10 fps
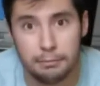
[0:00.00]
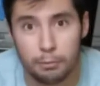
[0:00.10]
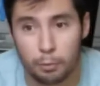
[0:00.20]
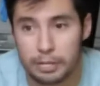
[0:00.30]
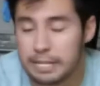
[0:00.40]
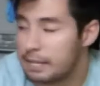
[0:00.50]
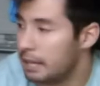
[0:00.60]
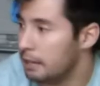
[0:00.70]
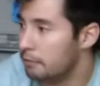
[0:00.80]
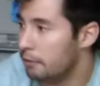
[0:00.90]
reek
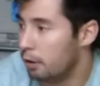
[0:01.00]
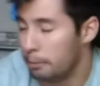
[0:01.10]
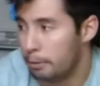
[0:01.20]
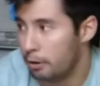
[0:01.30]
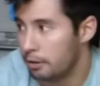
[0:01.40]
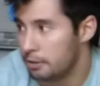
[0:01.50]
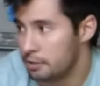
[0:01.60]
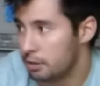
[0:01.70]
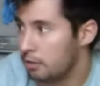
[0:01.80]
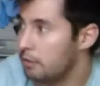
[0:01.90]
and fall apart and
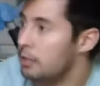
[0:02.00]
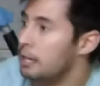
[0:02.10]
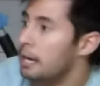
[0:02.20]
dissolve.